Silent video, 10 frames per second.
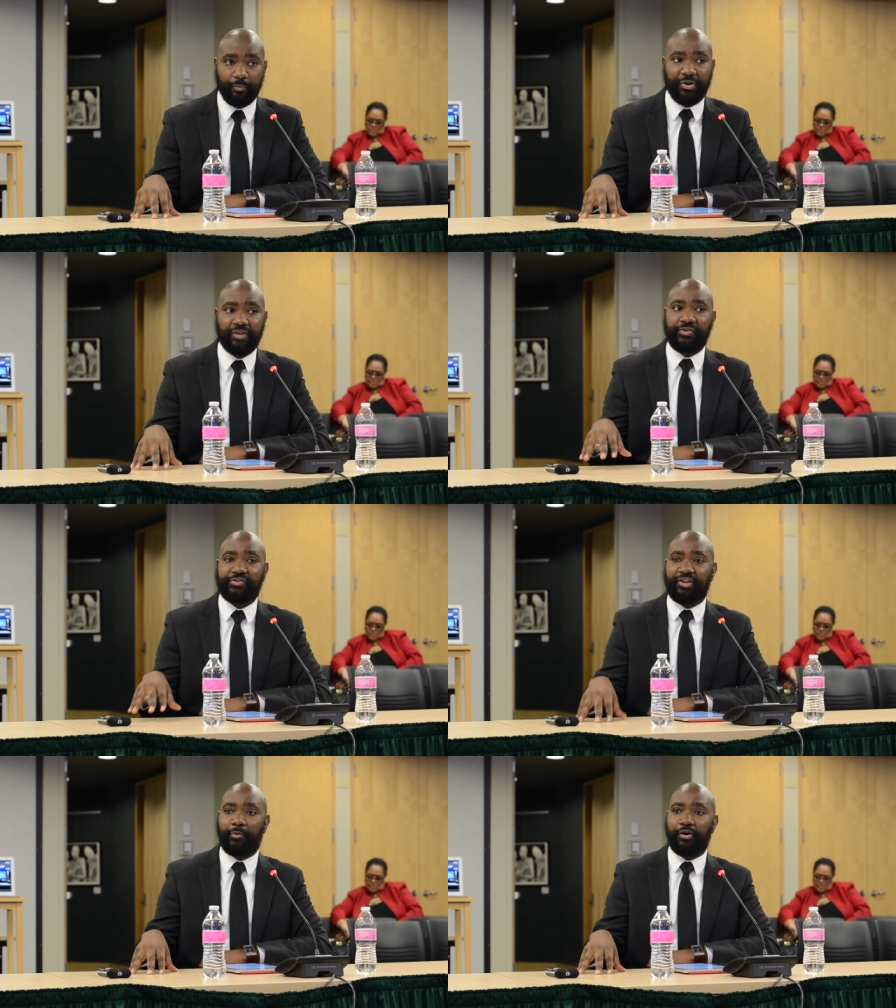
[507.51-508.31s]
Because in the
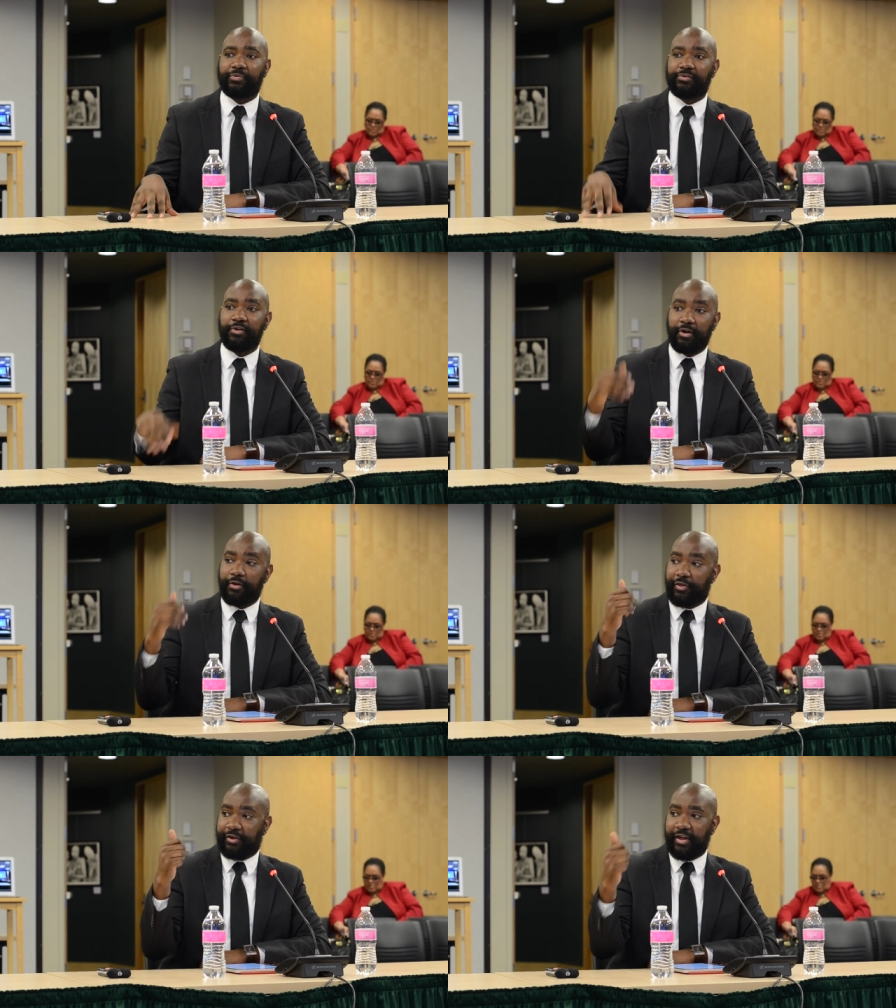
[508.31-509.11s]
suburbs,
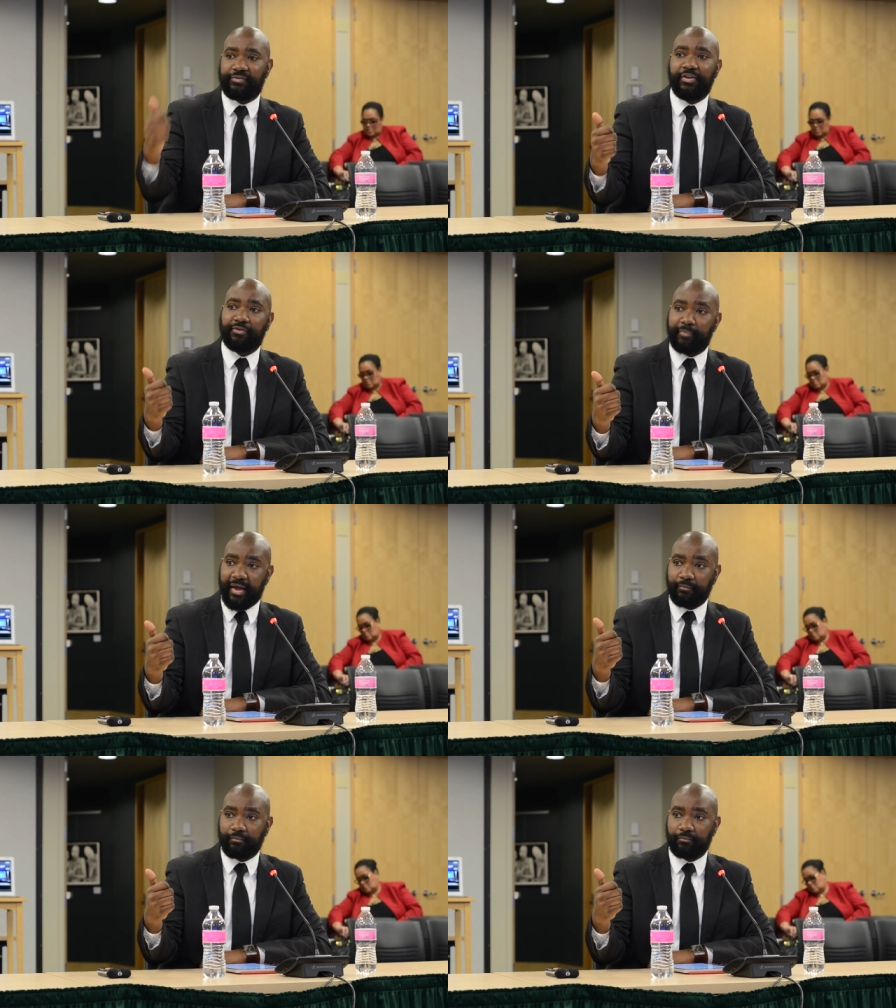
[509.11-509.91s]
the kids' needs are
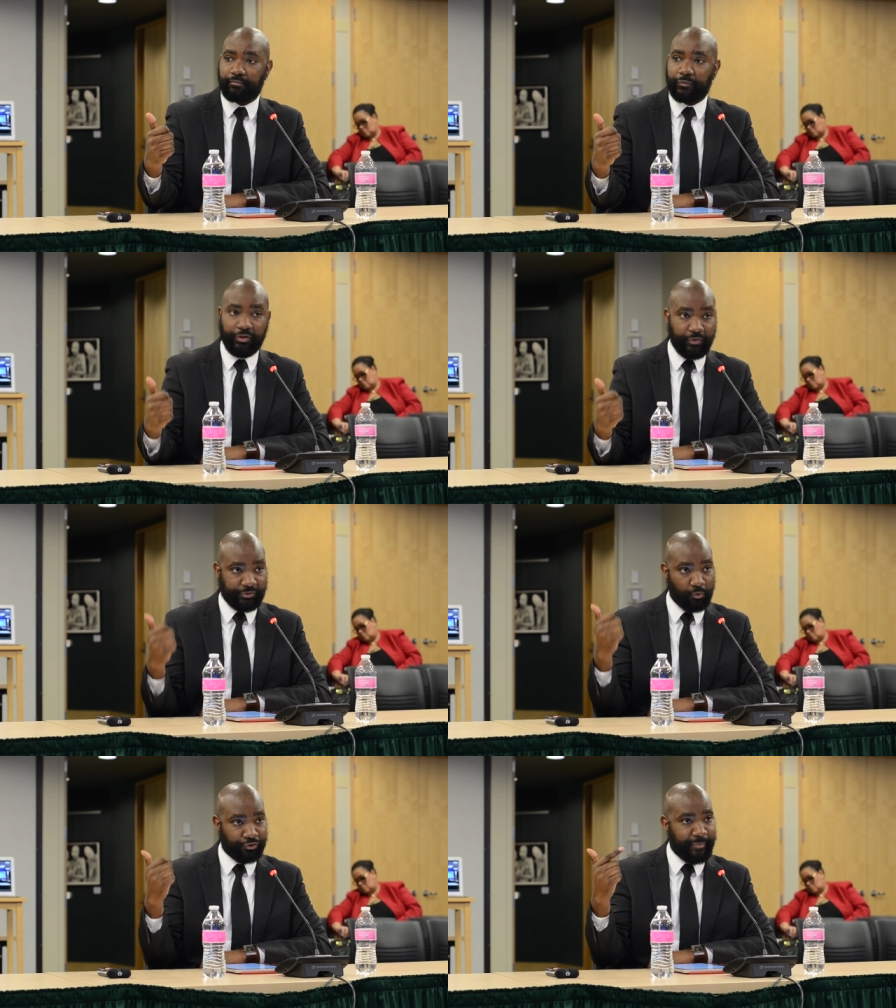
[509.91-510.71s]
met, the
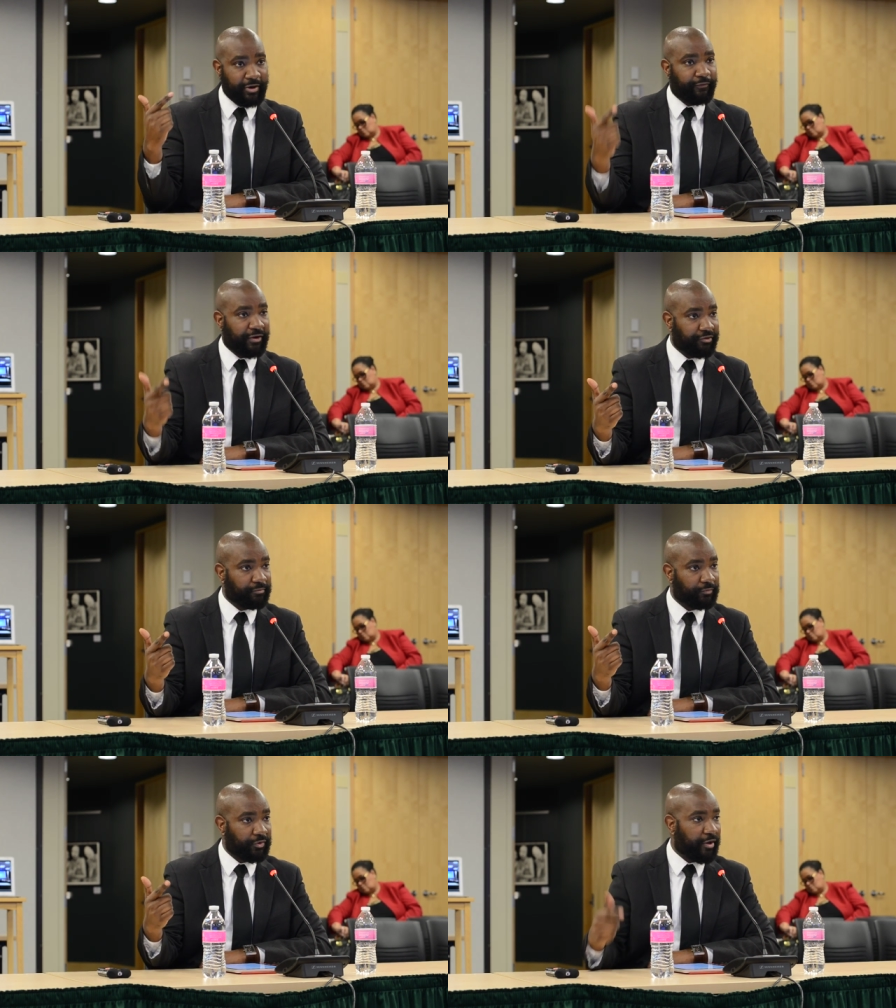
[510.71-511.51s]
schools are better
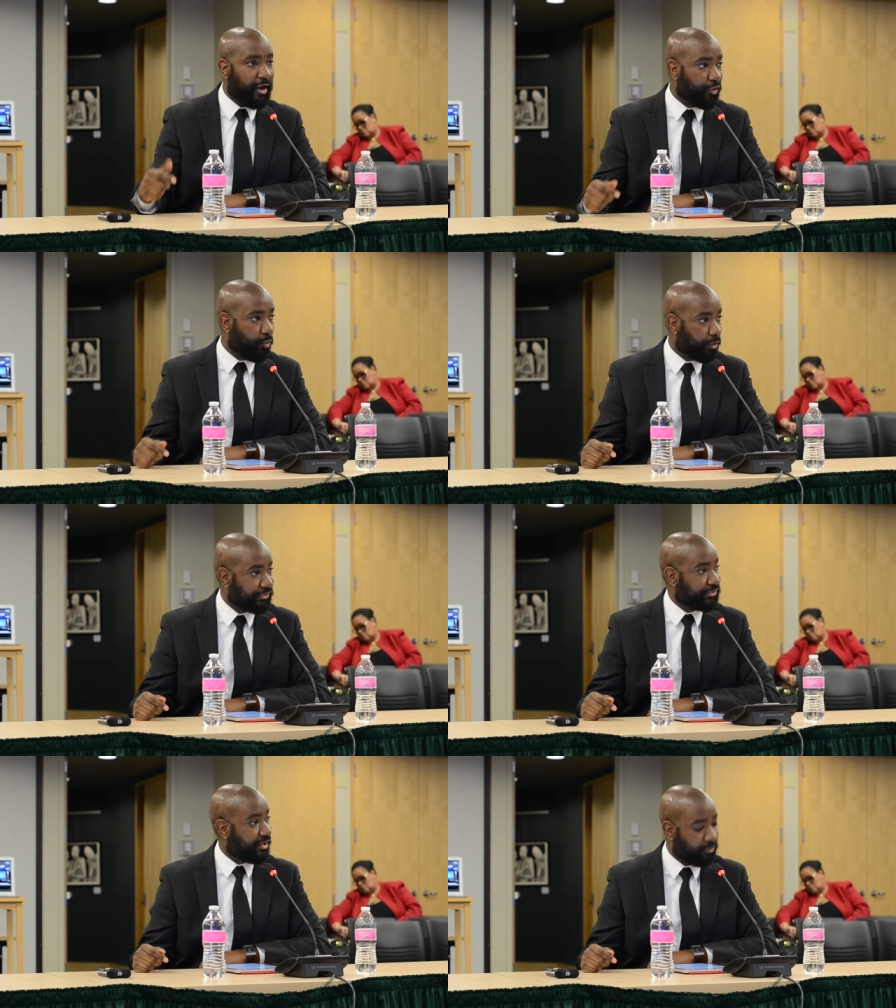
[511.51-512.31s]
funded, and the work is
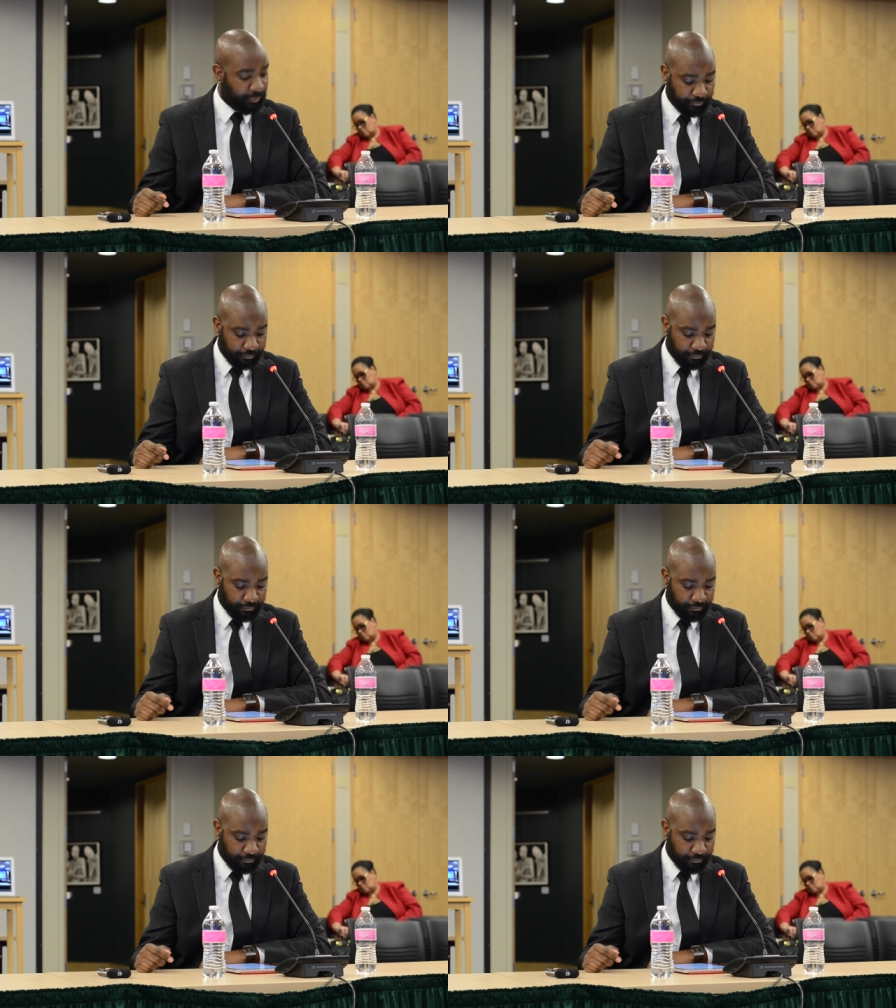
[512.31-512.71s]
sustainable.